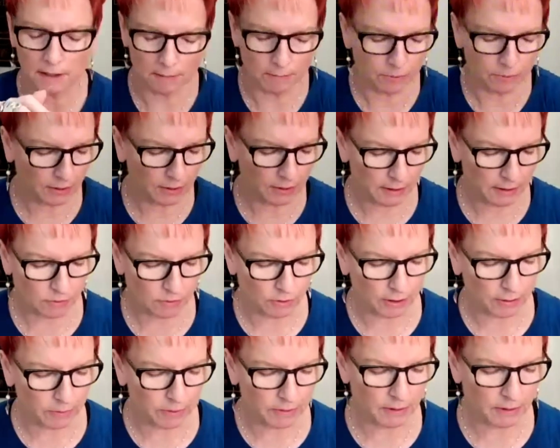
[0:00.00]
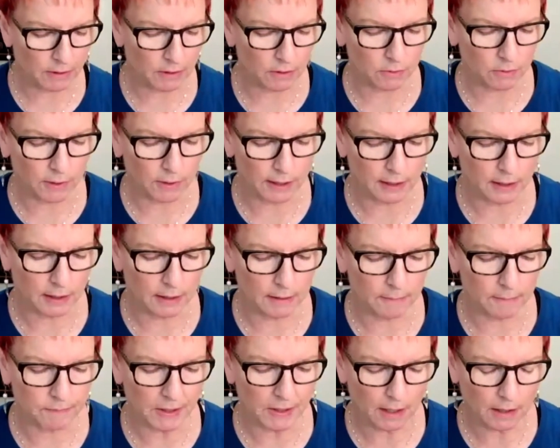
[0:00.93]
I completely agree with you.
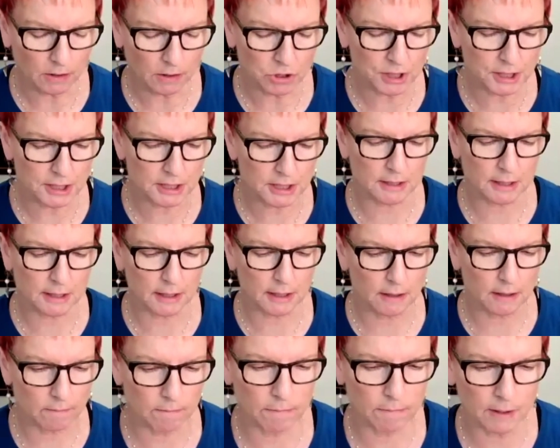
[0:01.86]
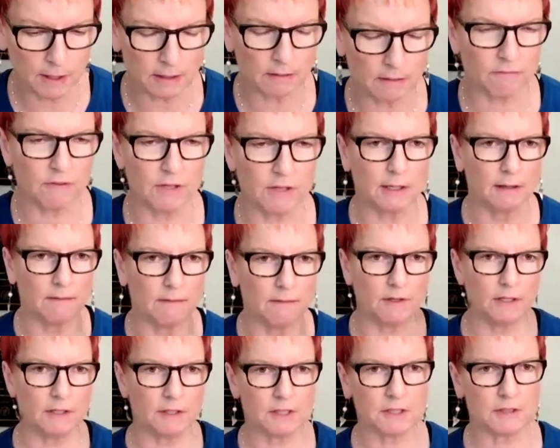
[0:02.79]
I'll just state kind of the
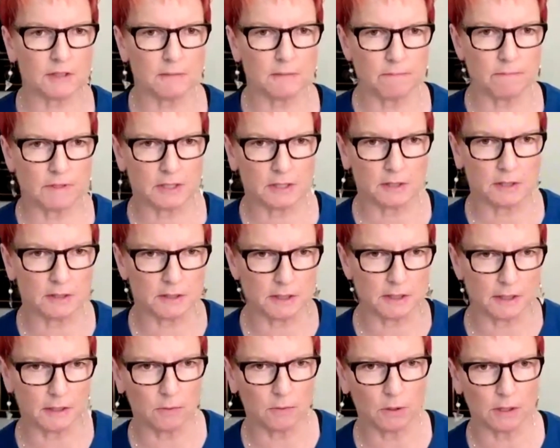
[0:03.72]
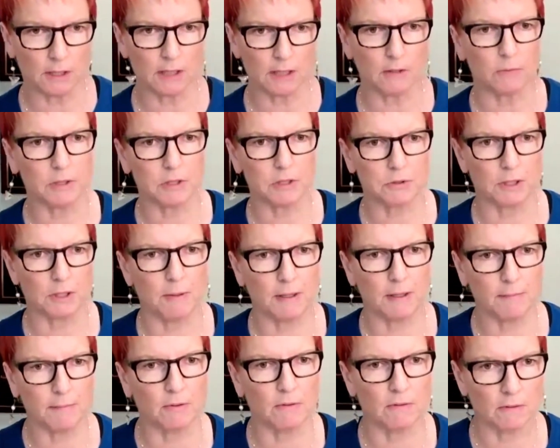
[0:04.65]
obvious, since I know a lot of retreat
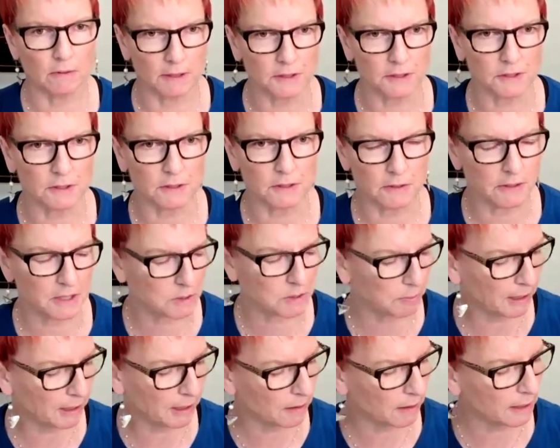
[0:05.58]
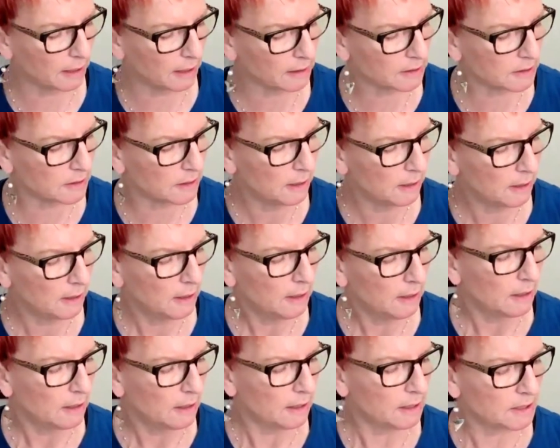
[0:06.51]
people listen to this podcast,
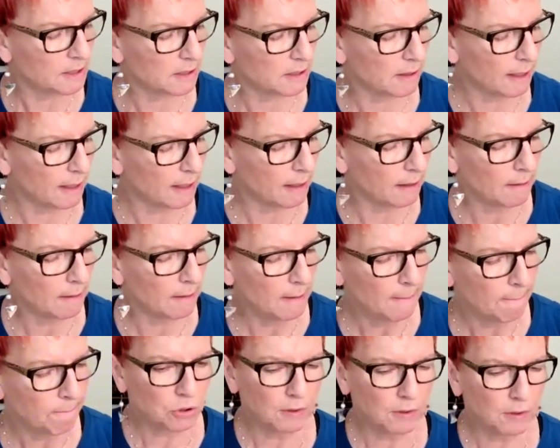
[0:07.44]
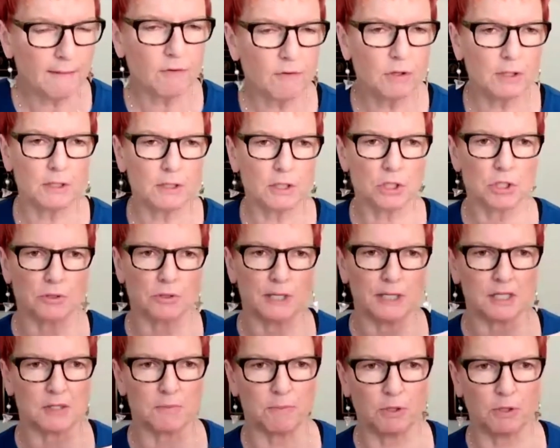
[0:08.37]
is that the travel
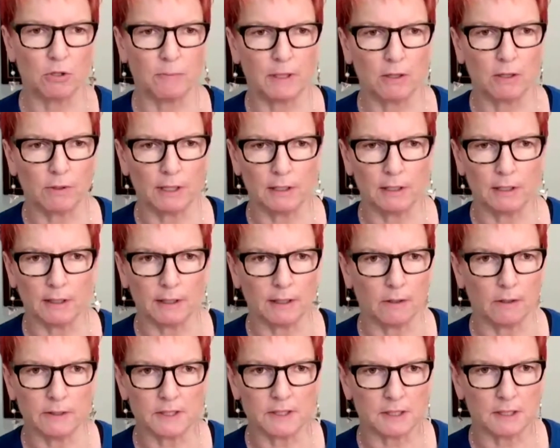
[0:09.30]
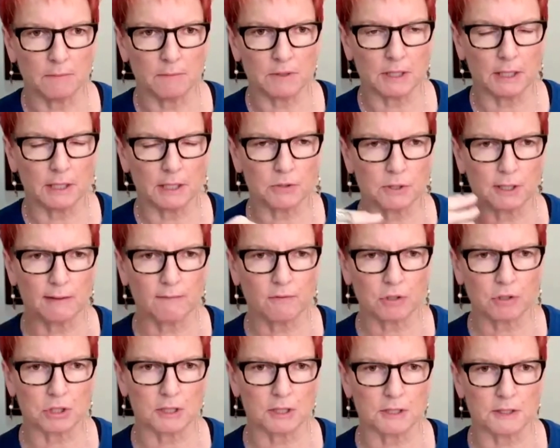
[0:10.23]
industry is booming right now. It seems like
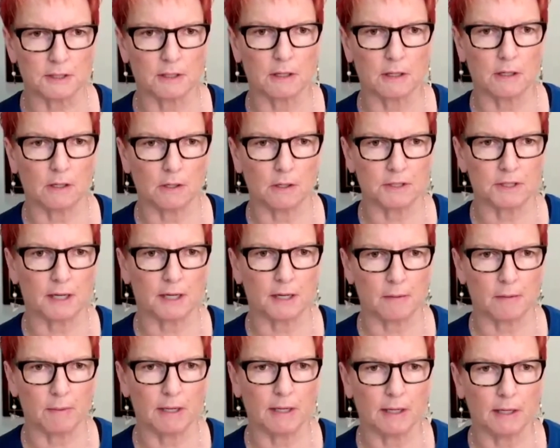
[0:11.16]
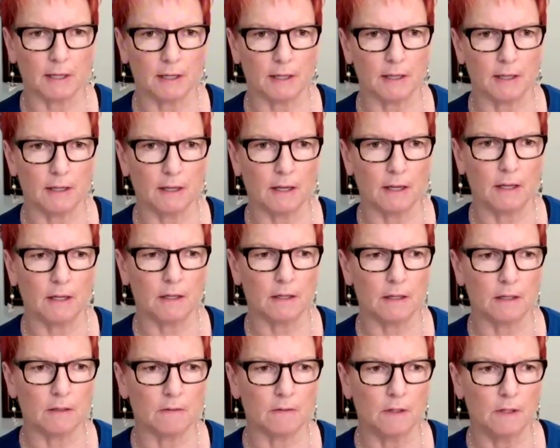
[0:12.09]
travel's just at an all-time high,
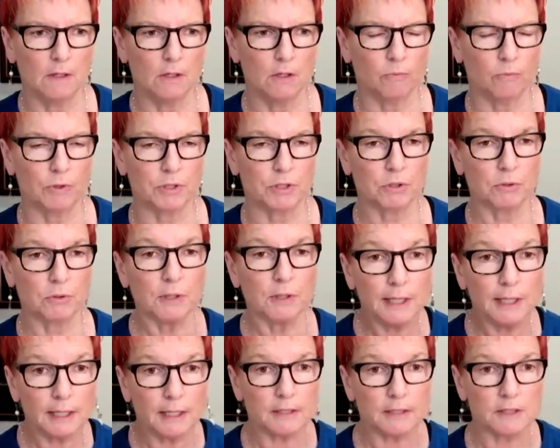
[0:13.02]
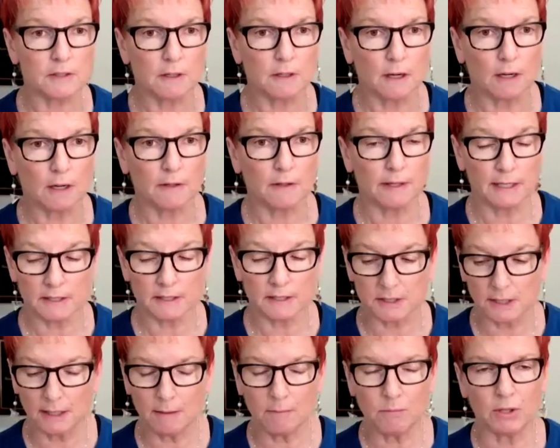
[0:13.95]
and retreats on that
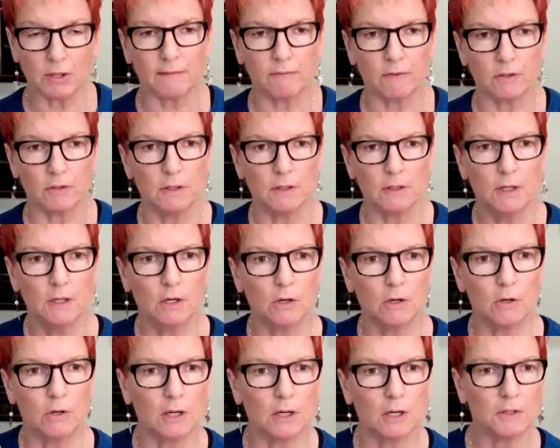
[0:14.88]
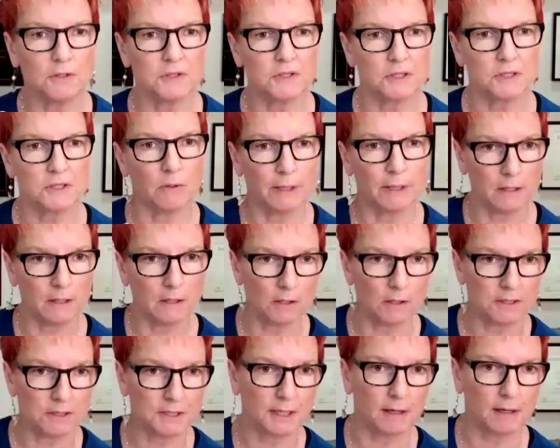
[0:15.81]
same level are also at an
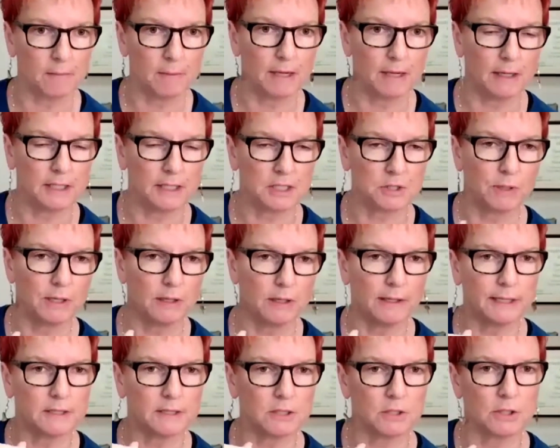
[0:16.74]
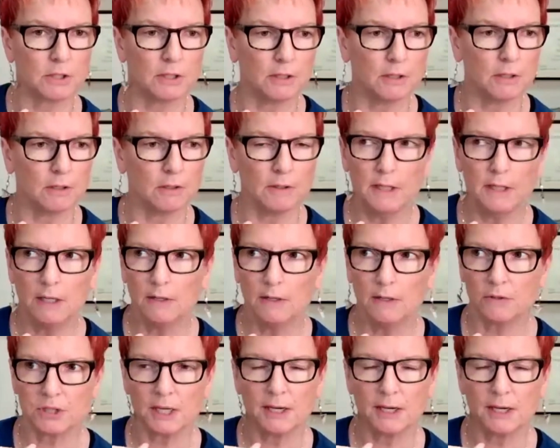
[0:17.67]
all-time high. It's what I like to call,
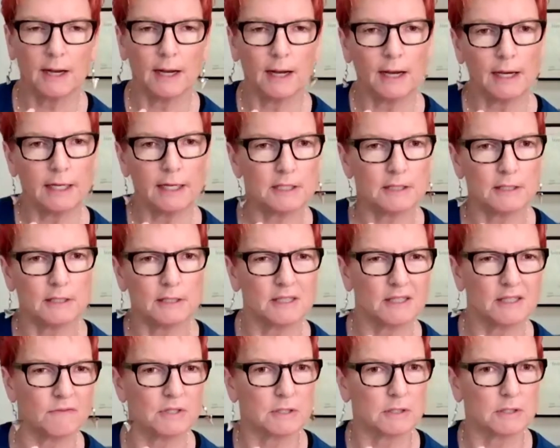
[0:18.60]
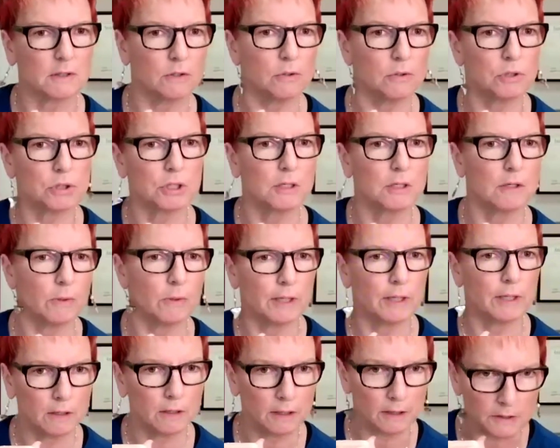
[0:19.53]
there's a high sense of solution
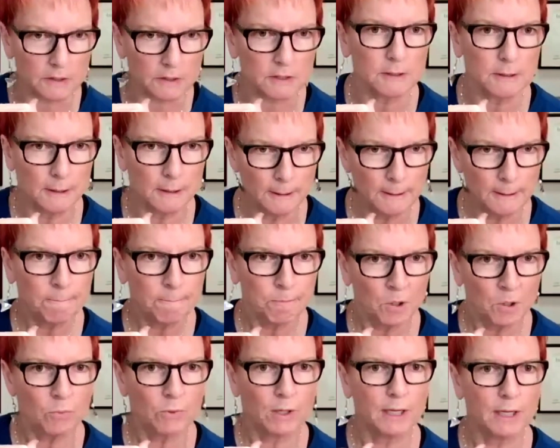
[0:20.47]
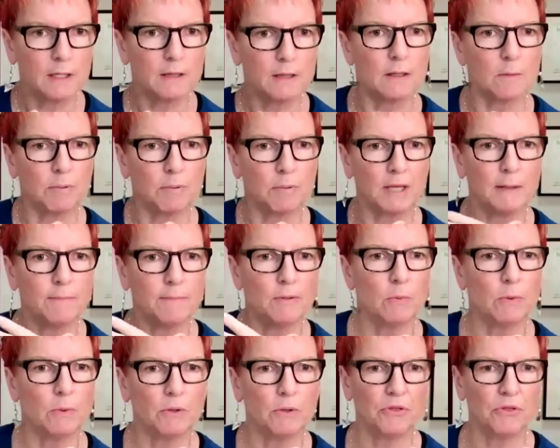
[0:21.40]
awareness, right? That
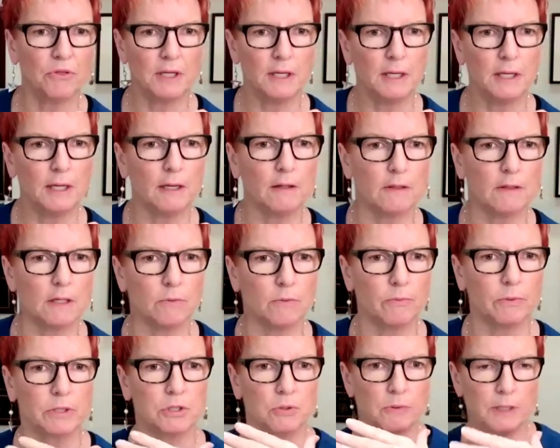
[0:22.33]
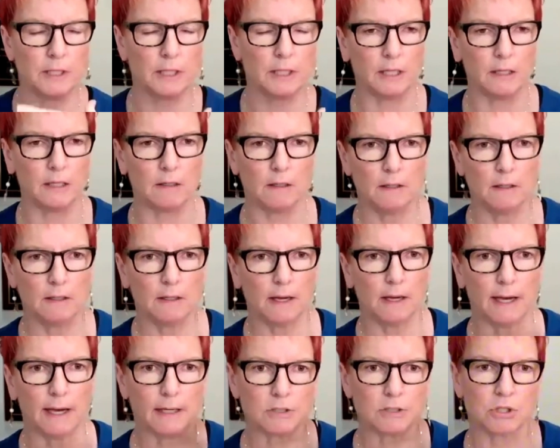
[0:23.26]
people will think that a retreat
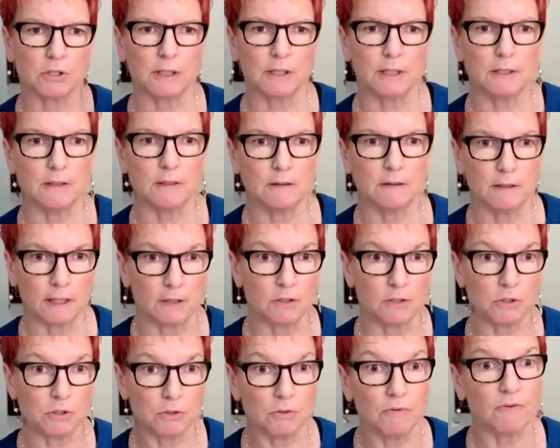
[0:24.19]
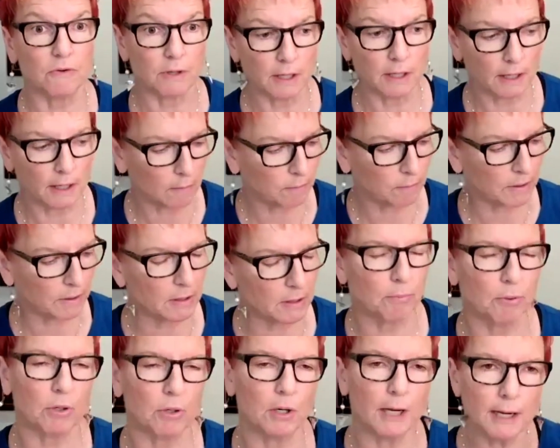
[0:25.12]
actually can do for that. But
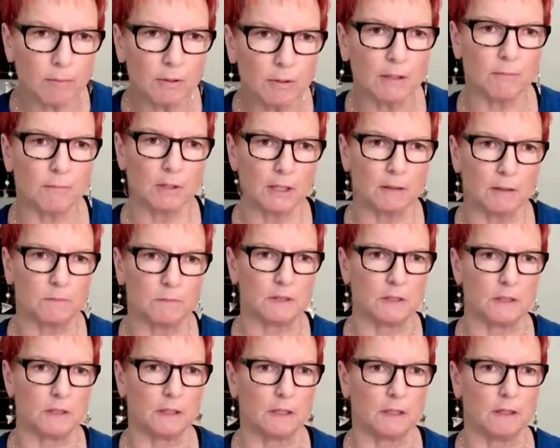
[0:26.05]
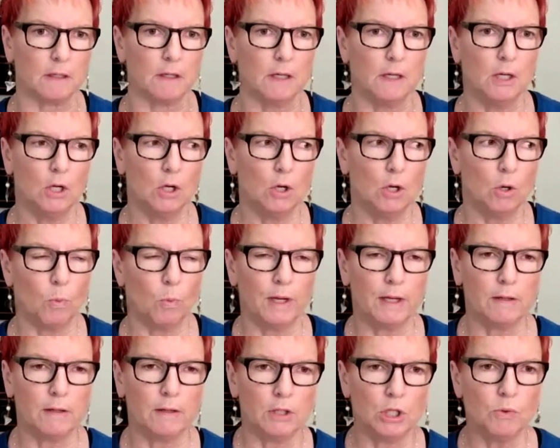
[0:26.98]
the problem comes in
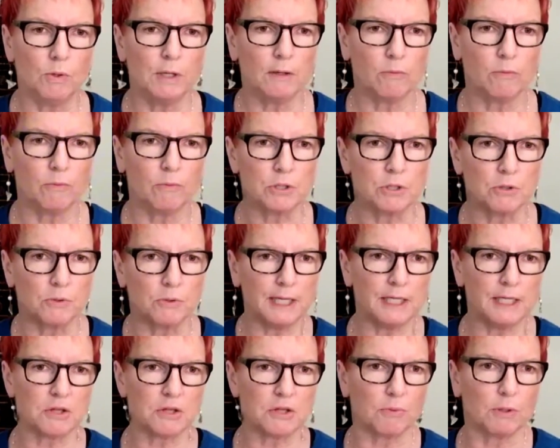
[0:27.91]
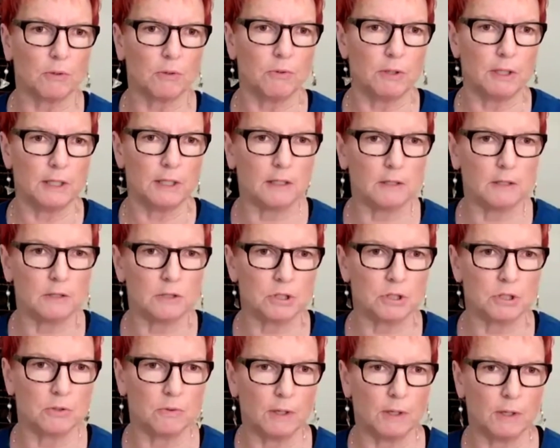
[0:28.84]
when you get retreats thrown
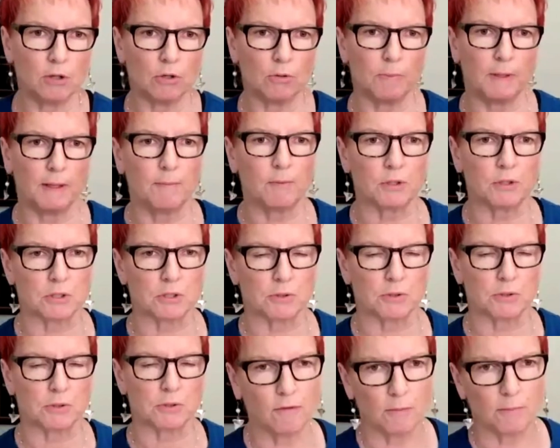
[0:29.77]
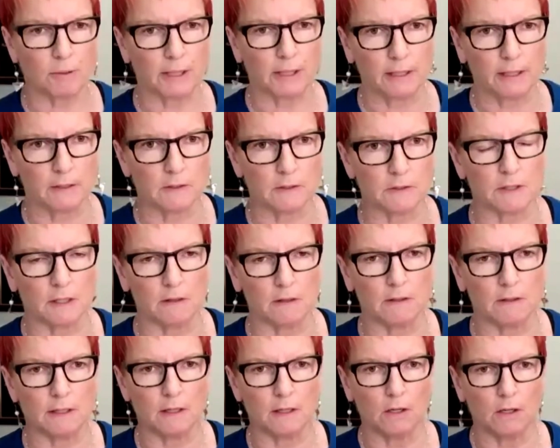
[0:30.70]
into other people's travel plans,
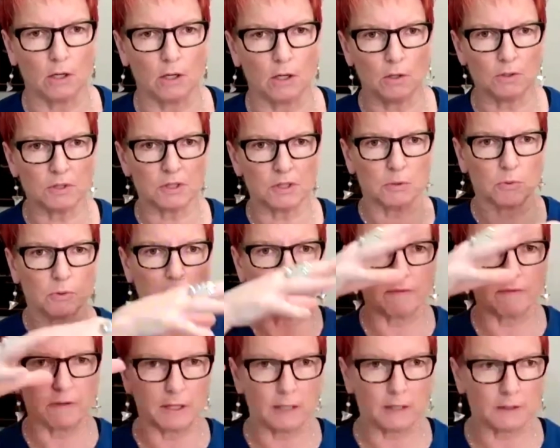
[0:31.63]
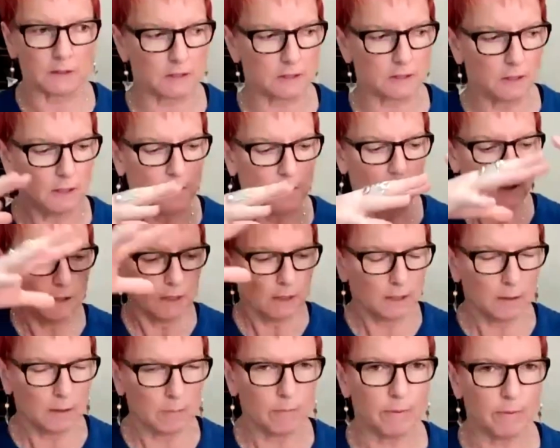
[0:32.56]
and then it all sort of gets
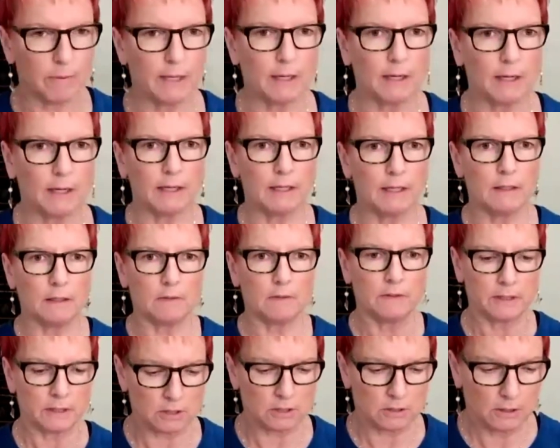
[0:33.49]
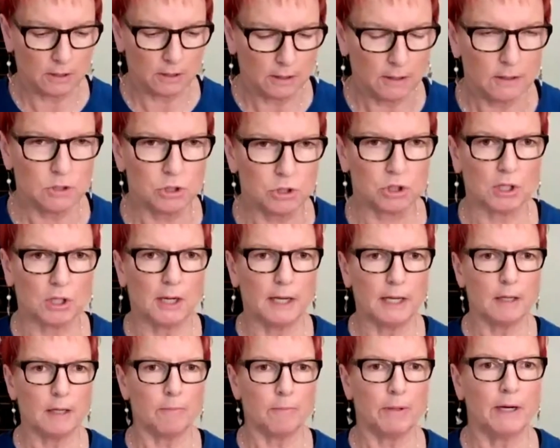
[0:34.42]
combined in this
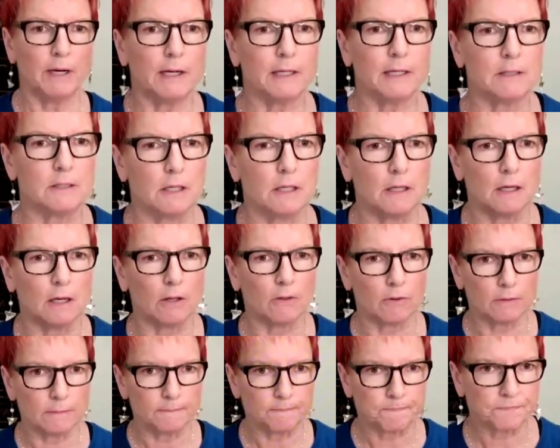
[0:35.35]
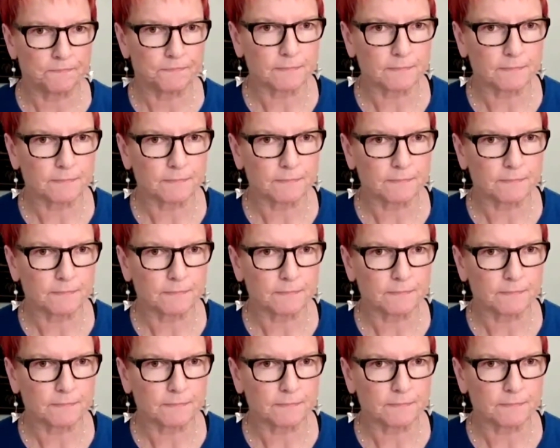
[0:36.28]
giant pot together.